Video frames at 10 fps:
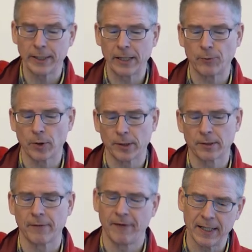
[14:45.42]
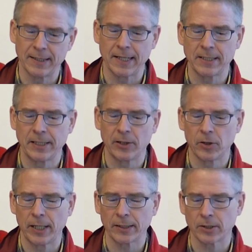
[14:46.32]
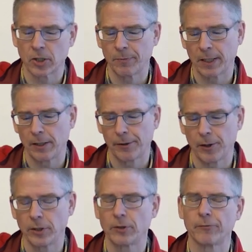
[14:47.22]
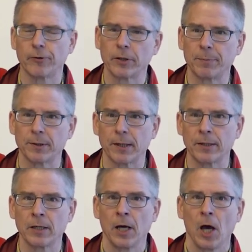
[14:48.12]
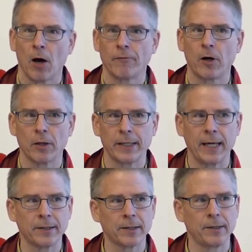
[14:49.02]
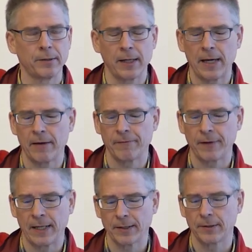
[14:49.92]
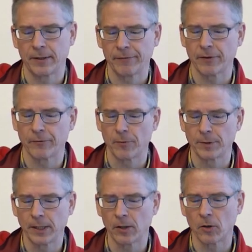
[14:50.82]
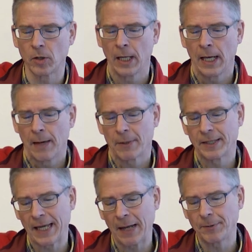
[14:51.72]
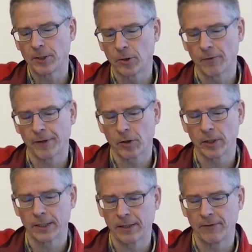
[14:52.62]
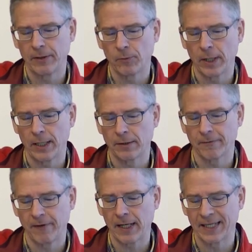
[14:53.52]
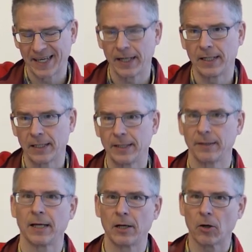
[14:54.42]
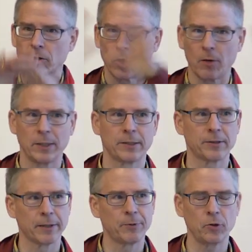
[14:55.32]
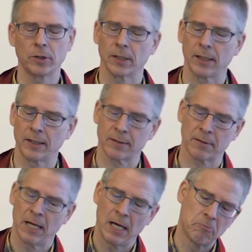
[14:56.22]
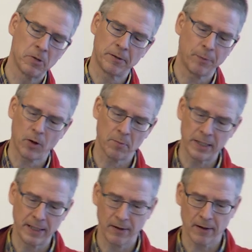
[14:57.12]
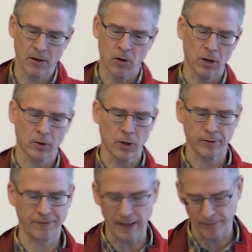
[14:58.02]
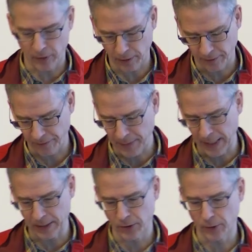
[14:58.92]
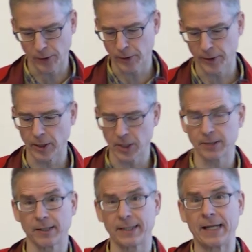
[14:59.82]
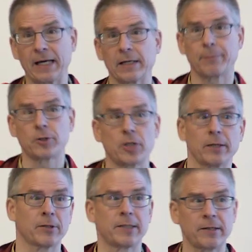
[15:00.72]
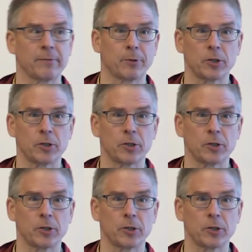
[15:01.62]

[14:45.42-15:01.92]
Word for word: networks, it's a very densely connected. Typically, 30 to 40 percent of all the entries have entries different from zero. But the amplitude of the connectivity weights vary greatly. They're log normal distributed with probably uh, across five orders of magnitude. So it's not just that an area projects or doesn't